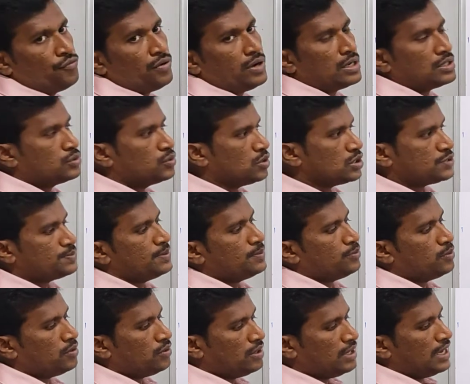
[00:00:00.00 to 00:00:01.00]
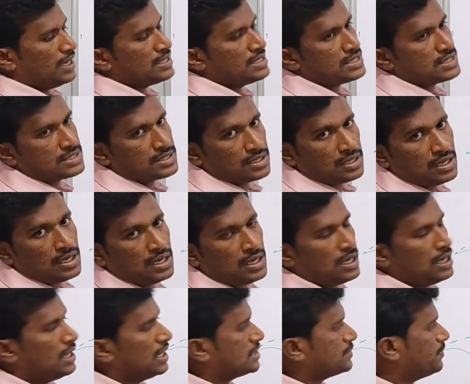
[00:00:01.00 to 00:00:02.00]
For those people only, I just
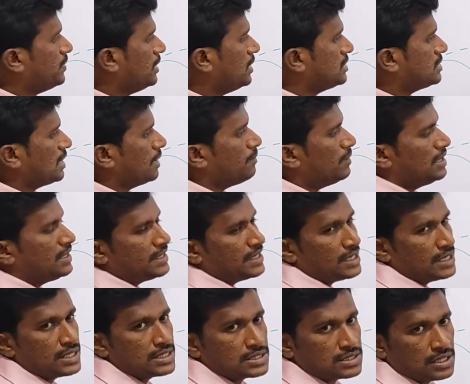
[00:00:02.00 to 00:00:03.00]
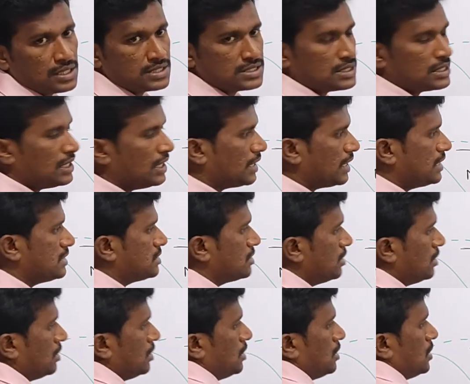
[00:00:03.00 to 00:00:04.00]
explain it simultaneously. Is it clear,
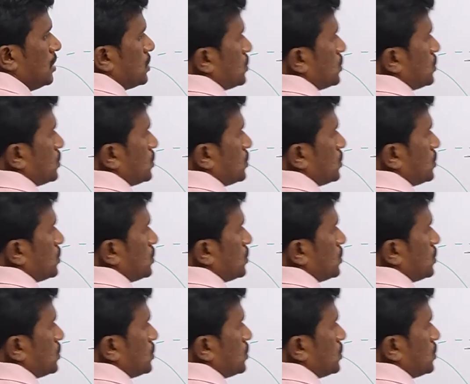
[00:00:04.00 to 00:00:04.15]
guys?